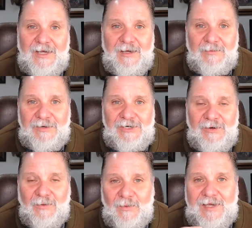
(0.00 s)
But you
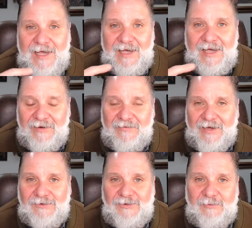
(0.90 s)
know what, we have enough
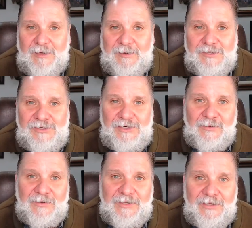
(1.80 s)
extra to be able to share
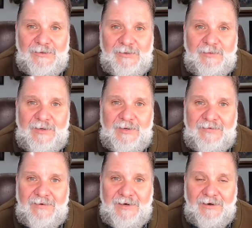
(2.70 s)
with others. We've been
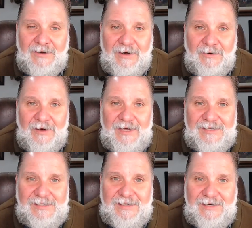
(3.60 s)
given a
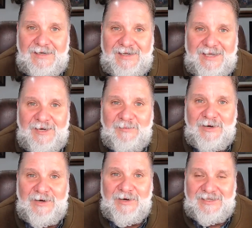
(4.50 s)
Christ in
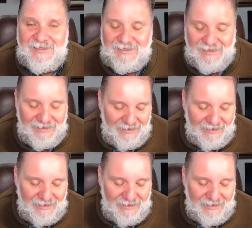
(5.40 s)
abundance.